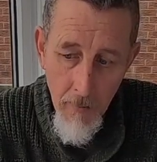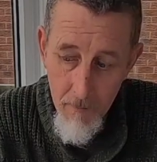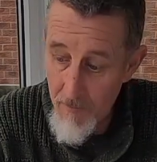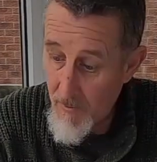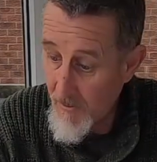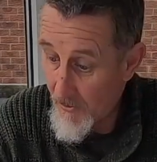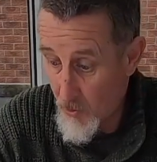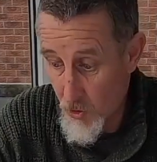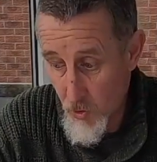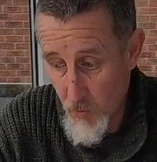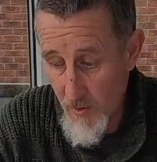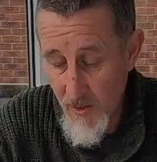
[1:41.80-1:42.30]

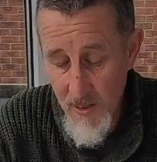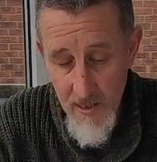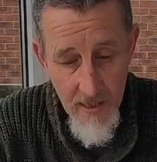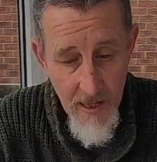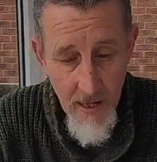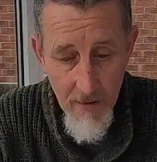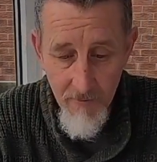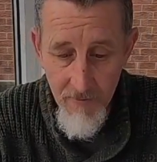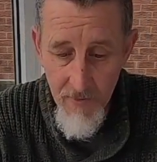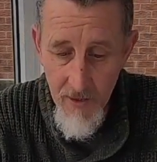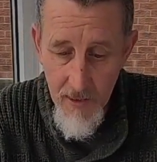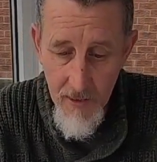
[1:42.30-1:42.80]
because we didn't
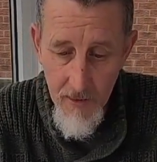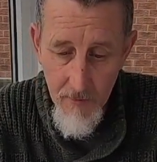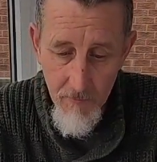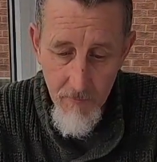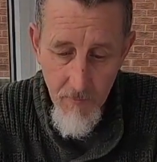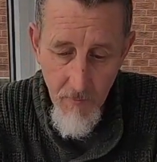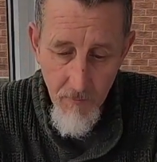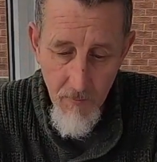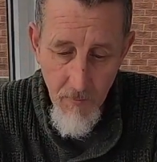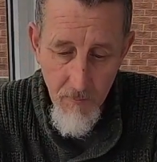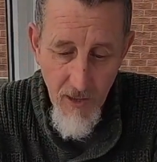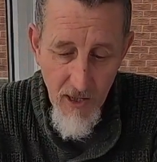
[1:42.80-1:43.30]
have the
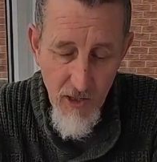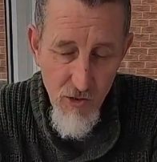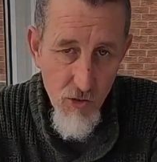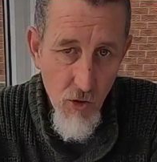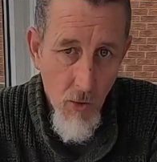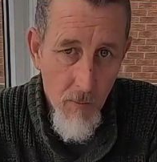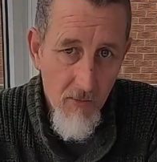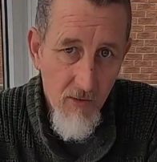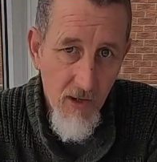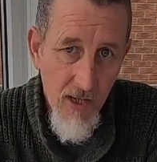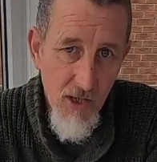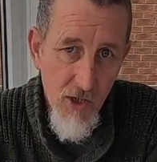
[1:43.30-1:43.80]

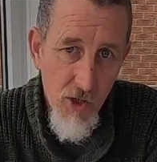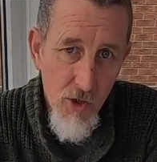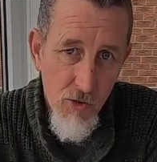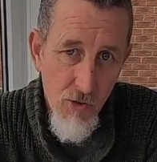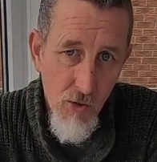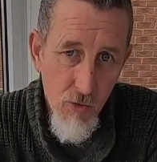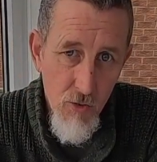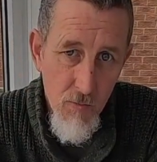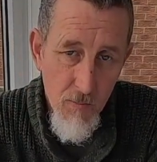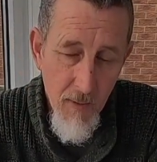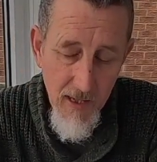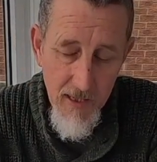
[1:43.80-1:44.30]
battery operated
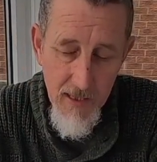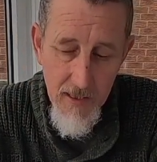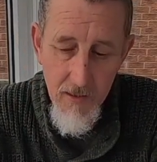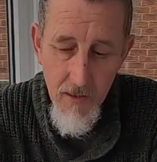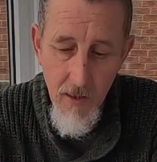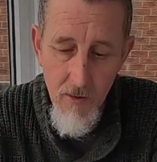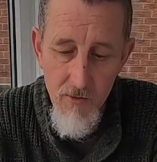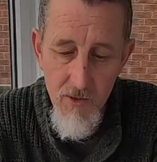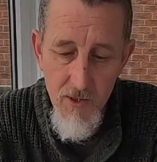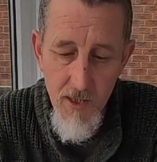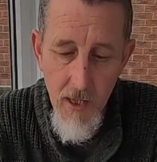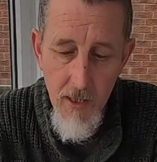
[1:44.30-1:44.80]
drills back in
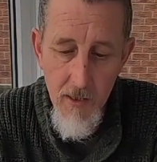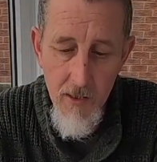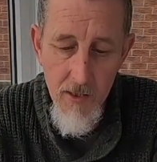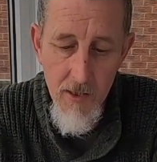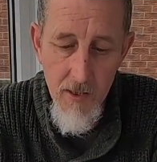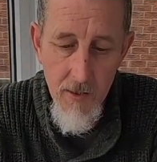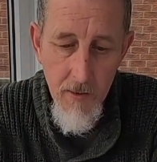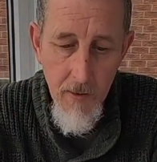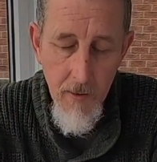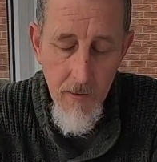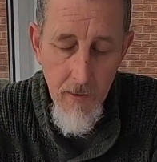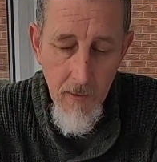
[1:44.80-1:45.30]
those
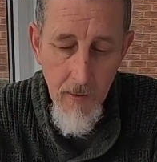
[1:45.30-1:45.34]
days.